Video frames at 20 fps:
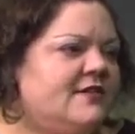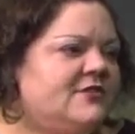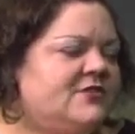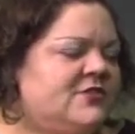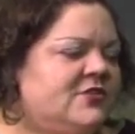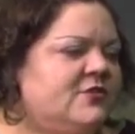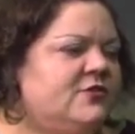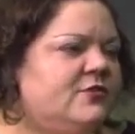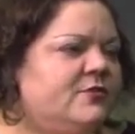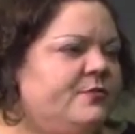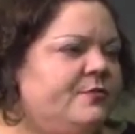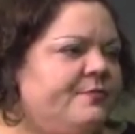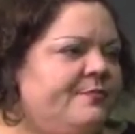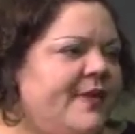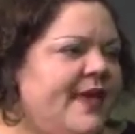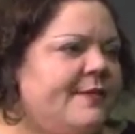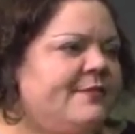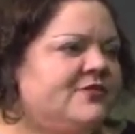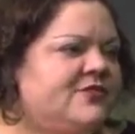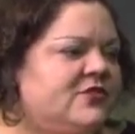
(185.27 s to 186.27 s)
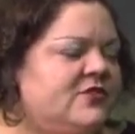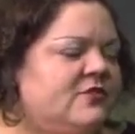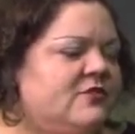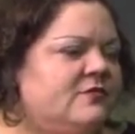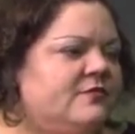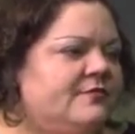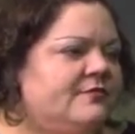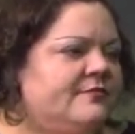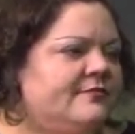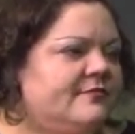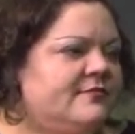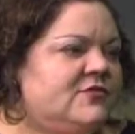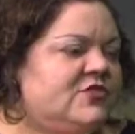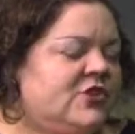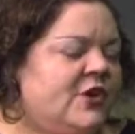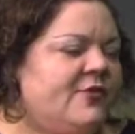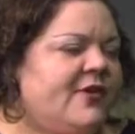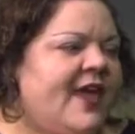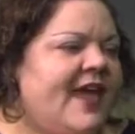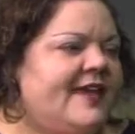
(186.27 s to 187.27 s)
to be able to
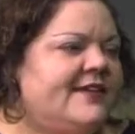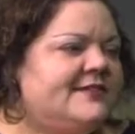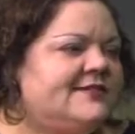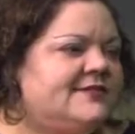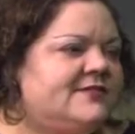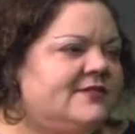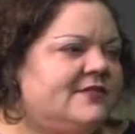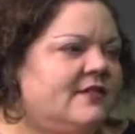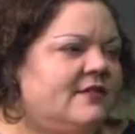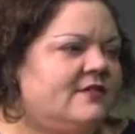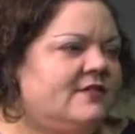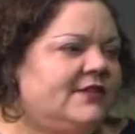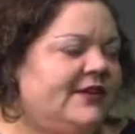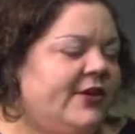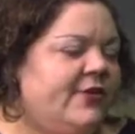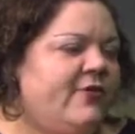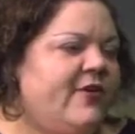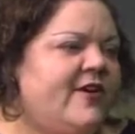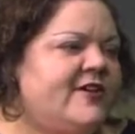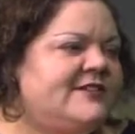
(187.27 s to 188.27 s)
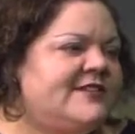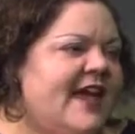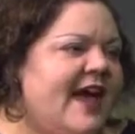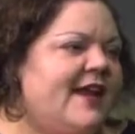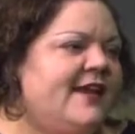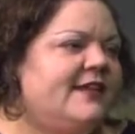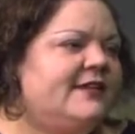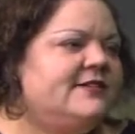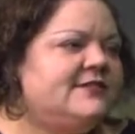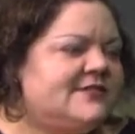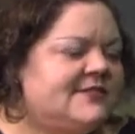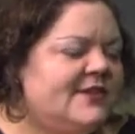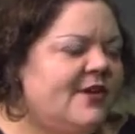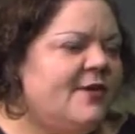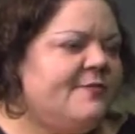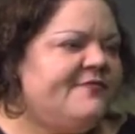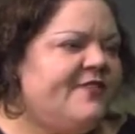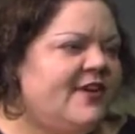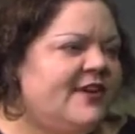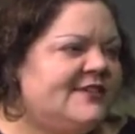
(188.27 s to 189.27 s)
showcase literary talent. So
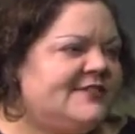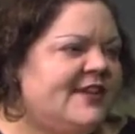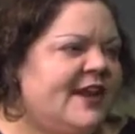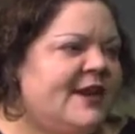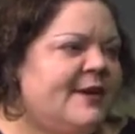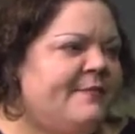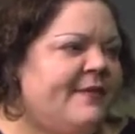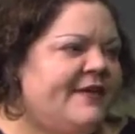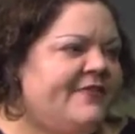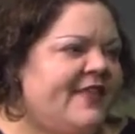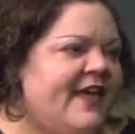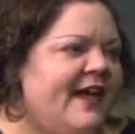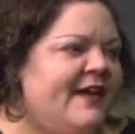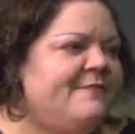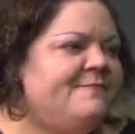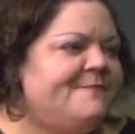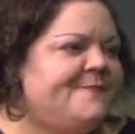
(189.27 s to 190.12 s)
I'm very excited about that.